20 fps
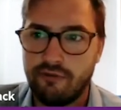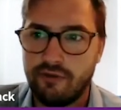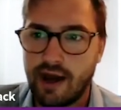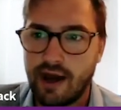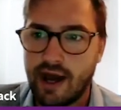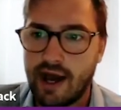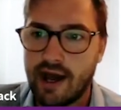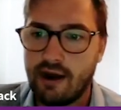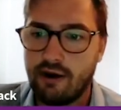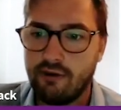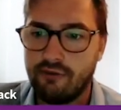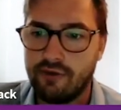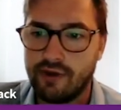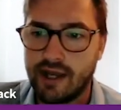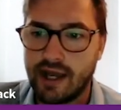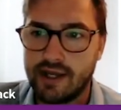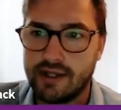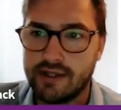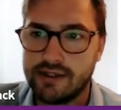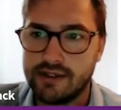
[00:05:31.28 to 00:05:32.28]
how the
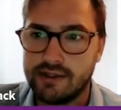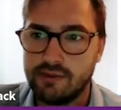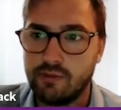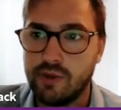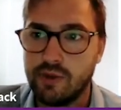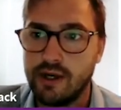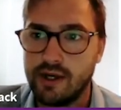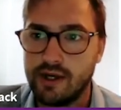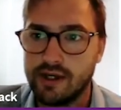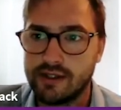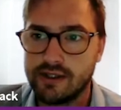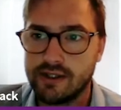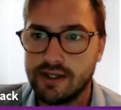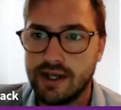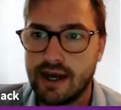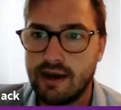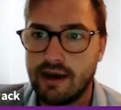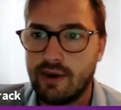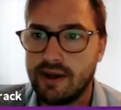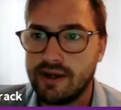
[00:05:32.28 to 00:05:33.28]
cancer works and
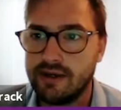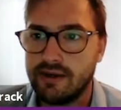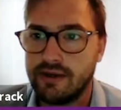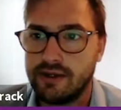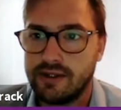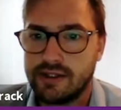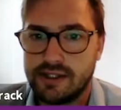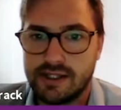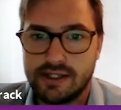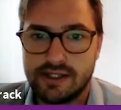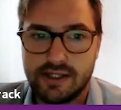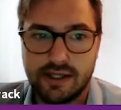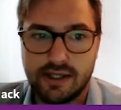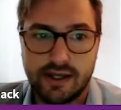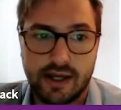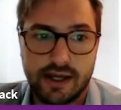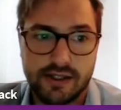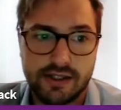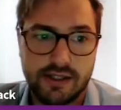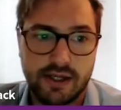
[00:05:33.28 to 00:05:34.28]
how adenoid cystic
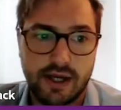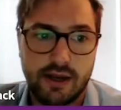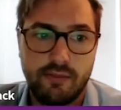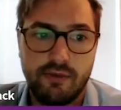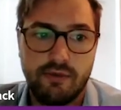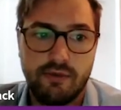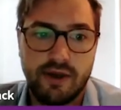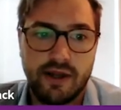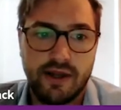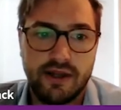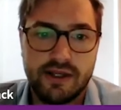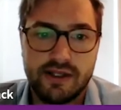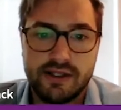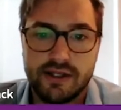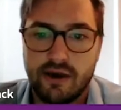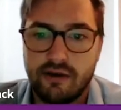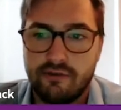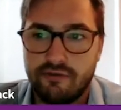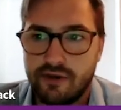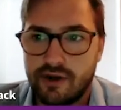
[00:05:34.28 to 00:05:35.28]
carcinoma and these
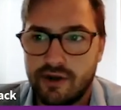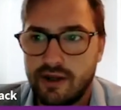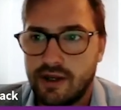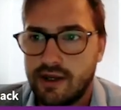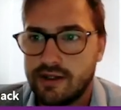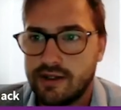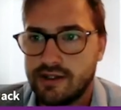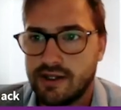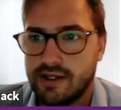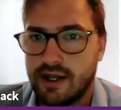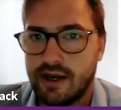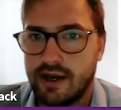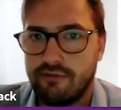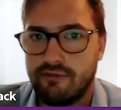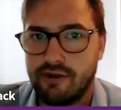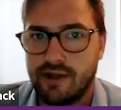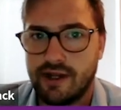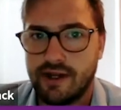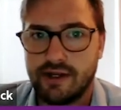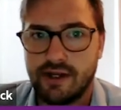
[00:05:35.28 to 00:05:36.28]
other
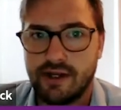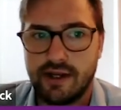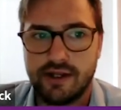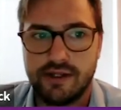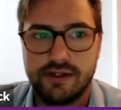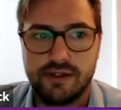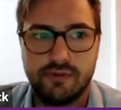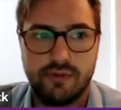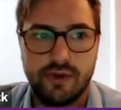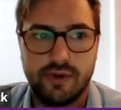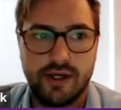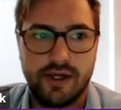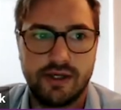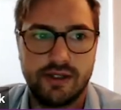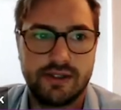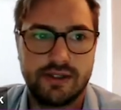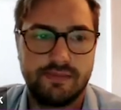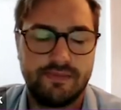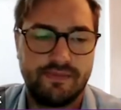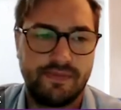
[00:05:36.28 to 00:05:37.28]
salivary gland cancer
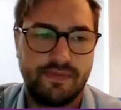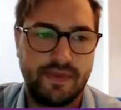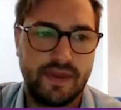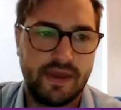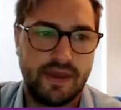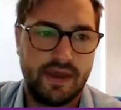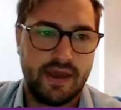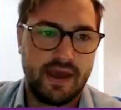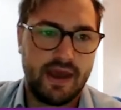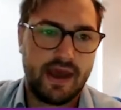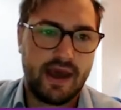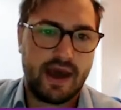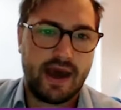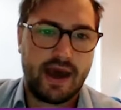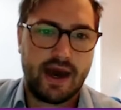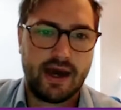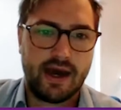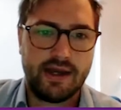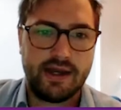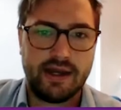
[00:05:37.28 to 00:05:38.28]
works.
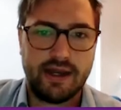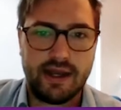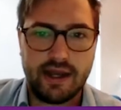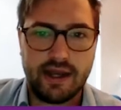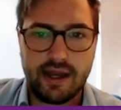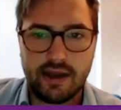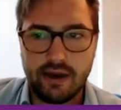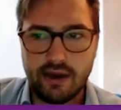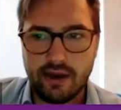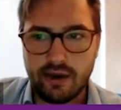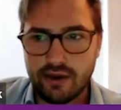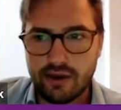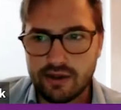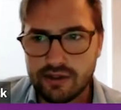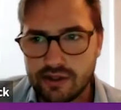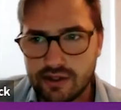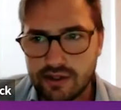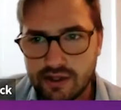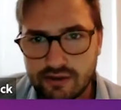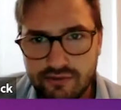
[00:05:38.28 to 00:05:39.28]
And
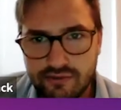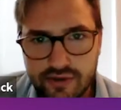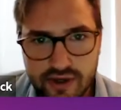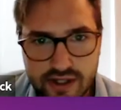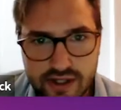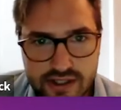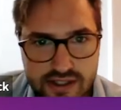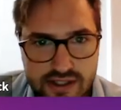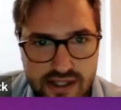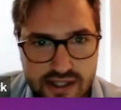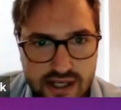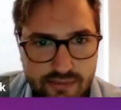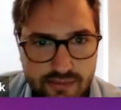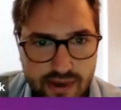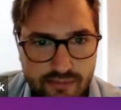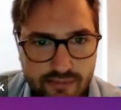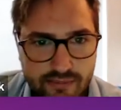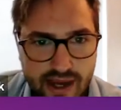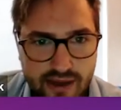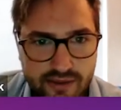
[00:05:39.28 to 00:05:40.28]
if you can see
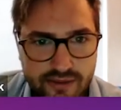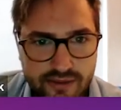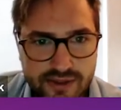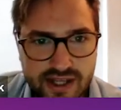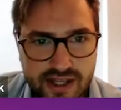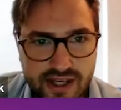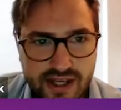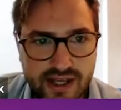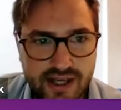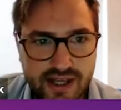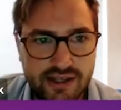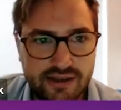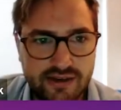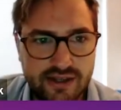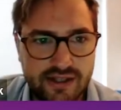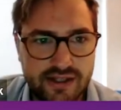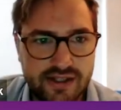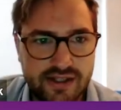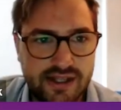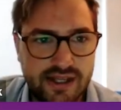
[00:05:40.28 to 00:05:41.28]
my mouse here, you
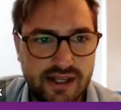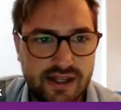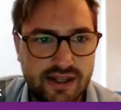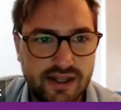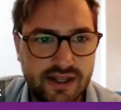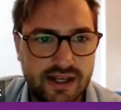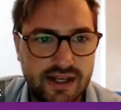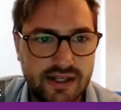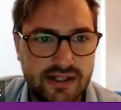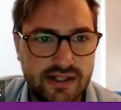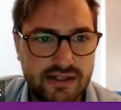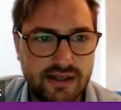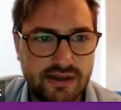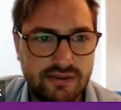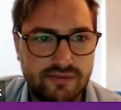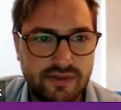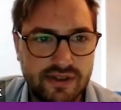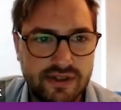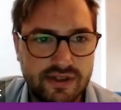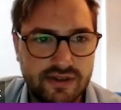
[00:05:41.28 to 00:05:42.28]
can see that
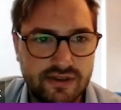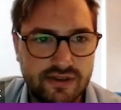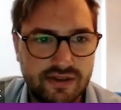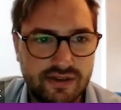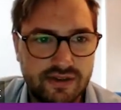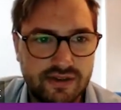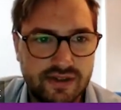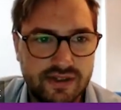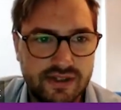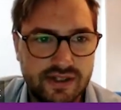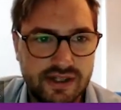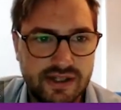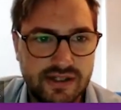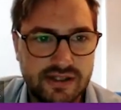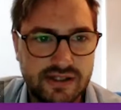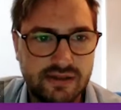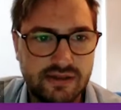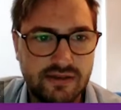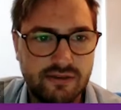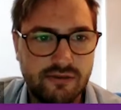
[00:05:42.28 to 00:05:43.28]
there's
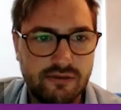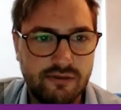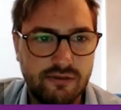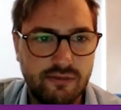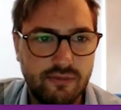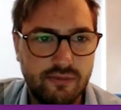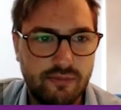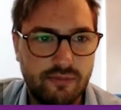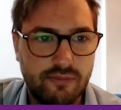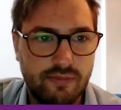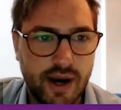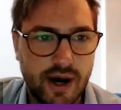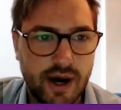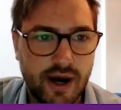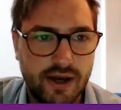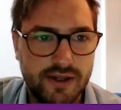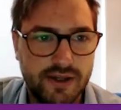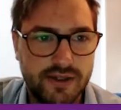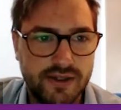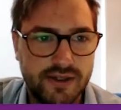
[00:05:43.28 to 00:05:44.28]
these
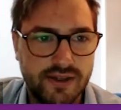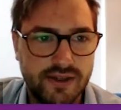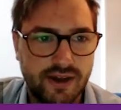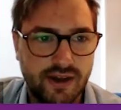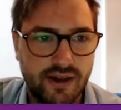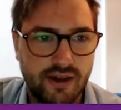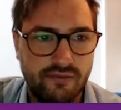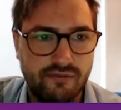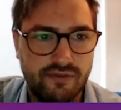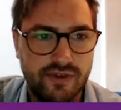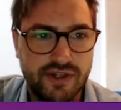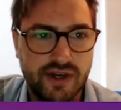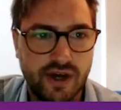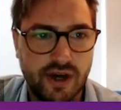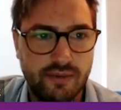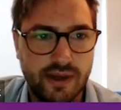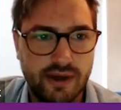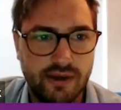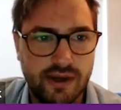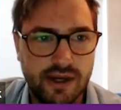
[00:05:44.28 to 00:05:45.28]
bars along the
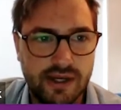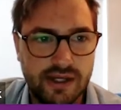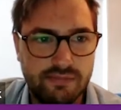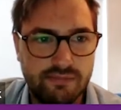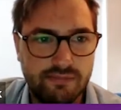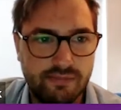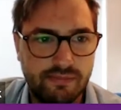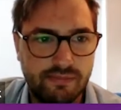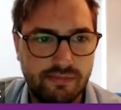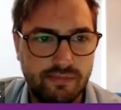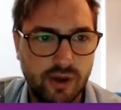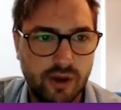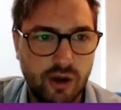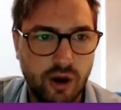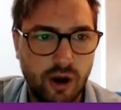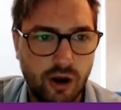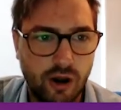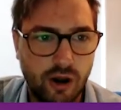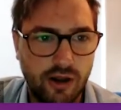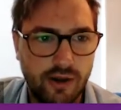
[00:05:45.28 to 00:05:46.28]
top. Now, each
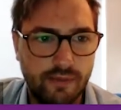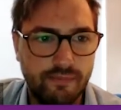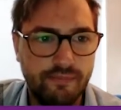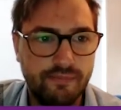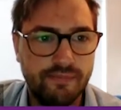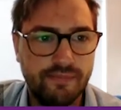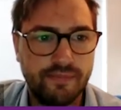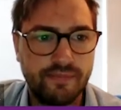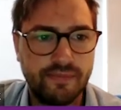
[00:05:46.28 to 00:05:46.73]
column